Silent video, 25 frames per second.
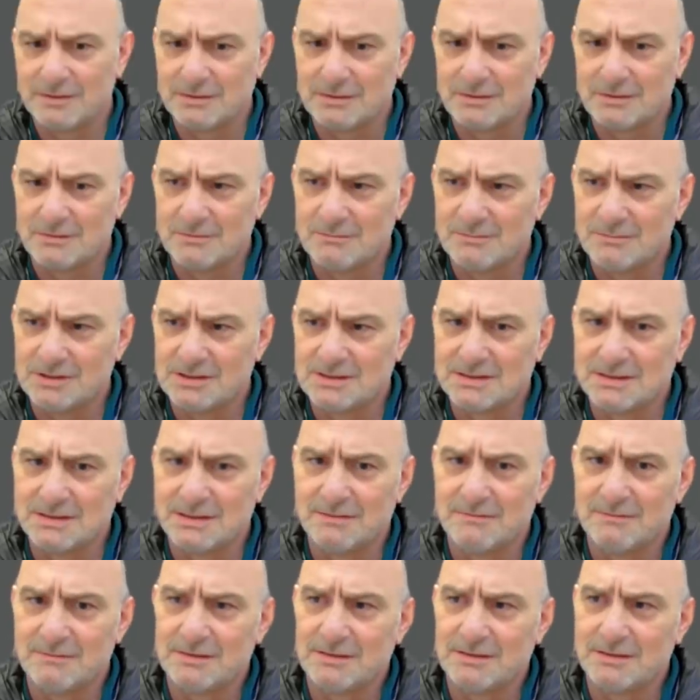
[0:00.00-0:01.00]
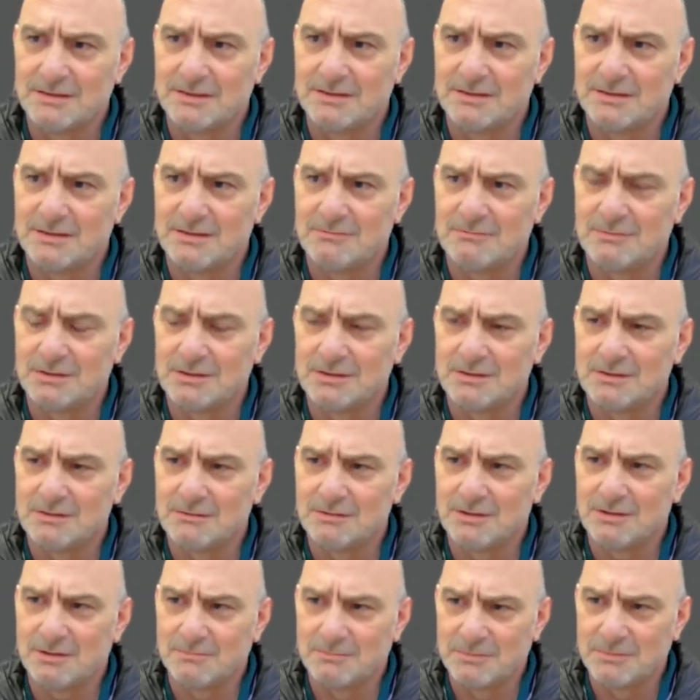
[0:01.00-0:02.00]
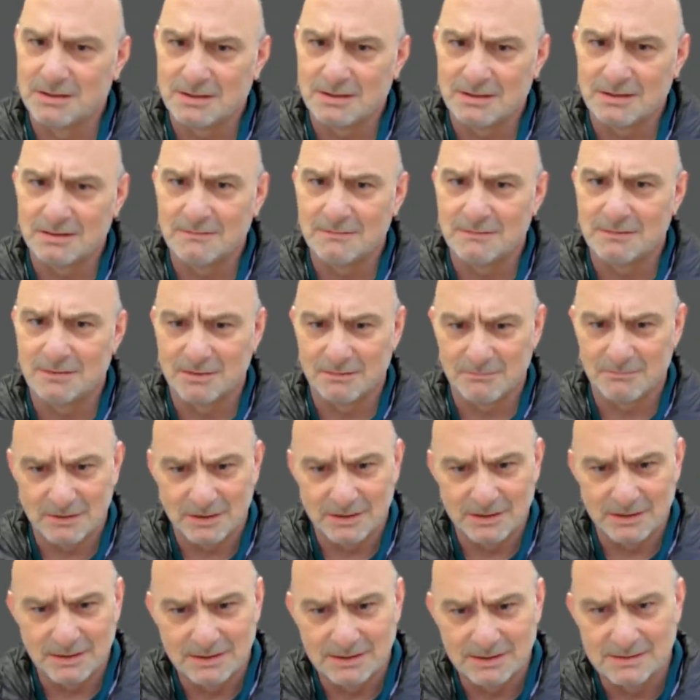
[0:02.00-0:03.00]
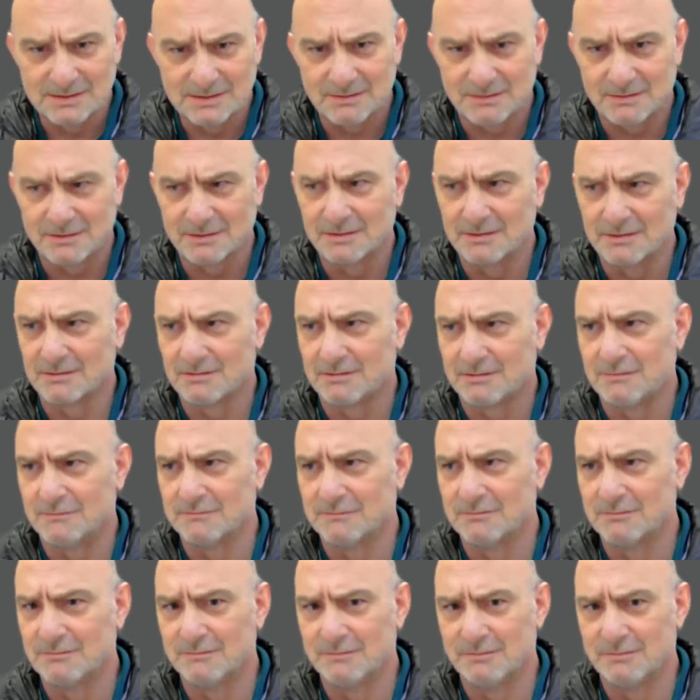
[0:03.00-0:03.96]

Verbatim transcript: heard rumors here that they now want to upgrade the remaining Strikecraft